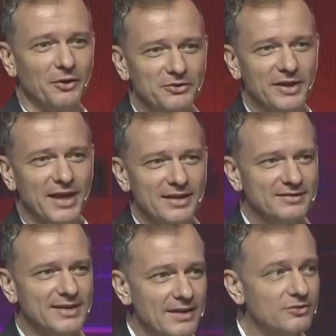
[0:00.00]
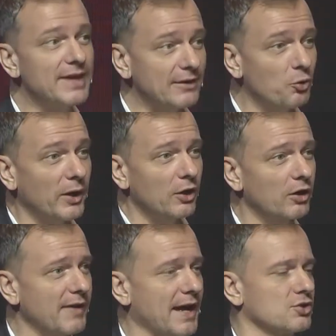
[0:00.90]
that's quite a lot
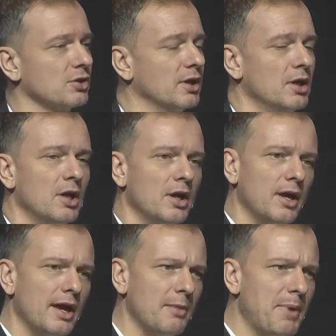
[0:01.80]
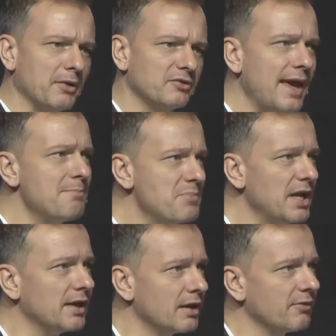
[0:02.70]
of action. About 10
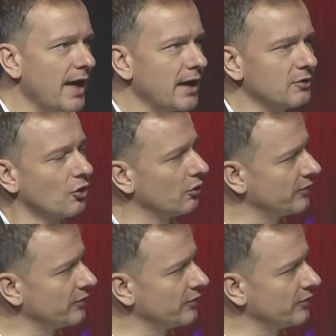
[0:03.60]
billion of that has gone